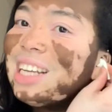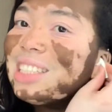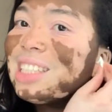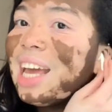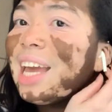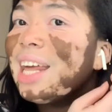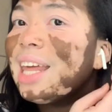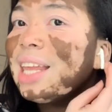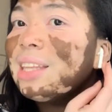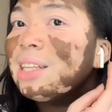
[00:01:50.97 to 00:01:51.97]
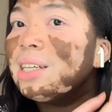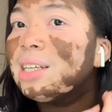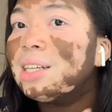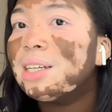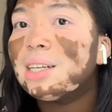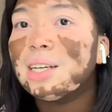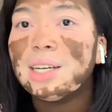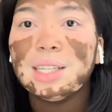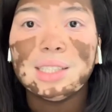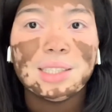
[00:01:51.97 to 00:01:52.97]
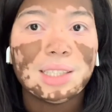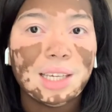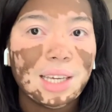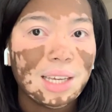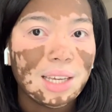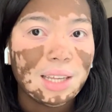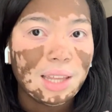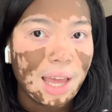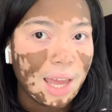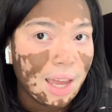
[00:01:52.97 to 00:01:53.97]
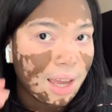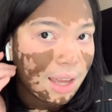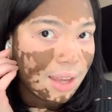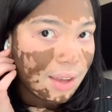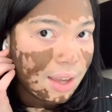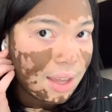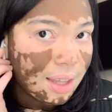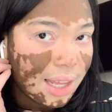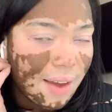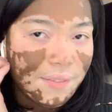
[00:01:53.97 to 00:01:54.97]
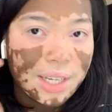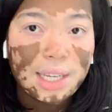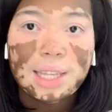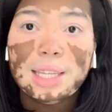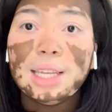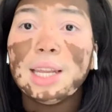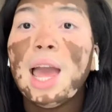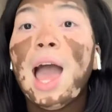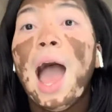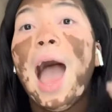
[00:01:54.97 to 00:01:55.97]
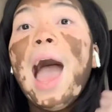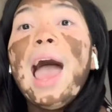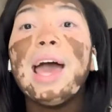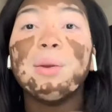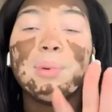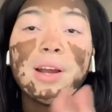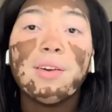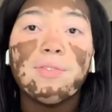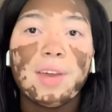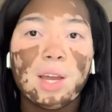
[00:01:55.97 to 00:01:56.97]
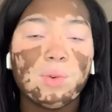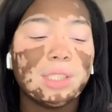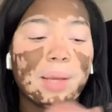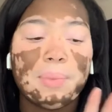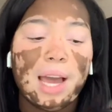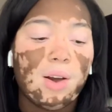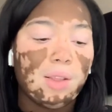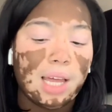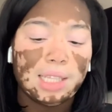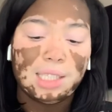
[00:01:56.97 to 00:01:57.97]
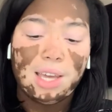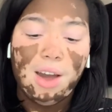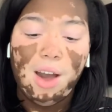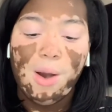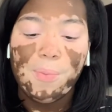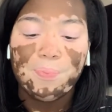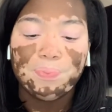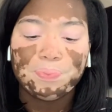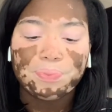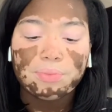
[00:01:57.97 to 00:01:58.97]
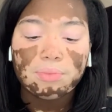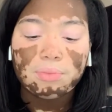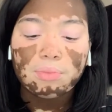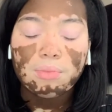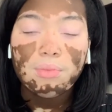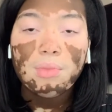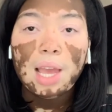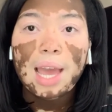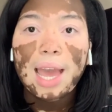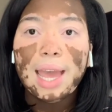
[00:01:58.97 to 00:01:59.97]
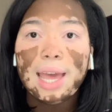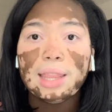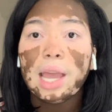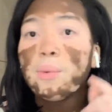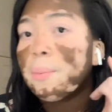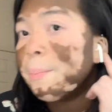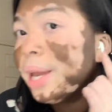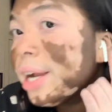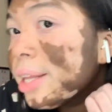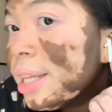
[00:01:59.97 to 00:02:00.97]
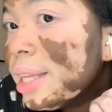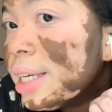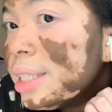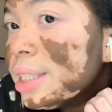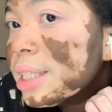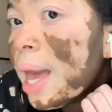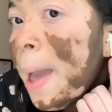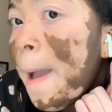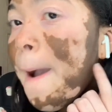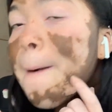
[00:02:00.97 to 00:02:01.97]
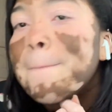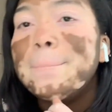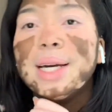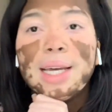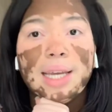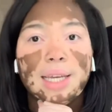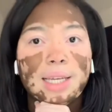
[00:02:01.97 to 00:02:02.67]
just like how they look, honestly. Like, not for nothing, I had a pair of fake ones, I'm not gonna lie to y'all, and they were bigger than this, but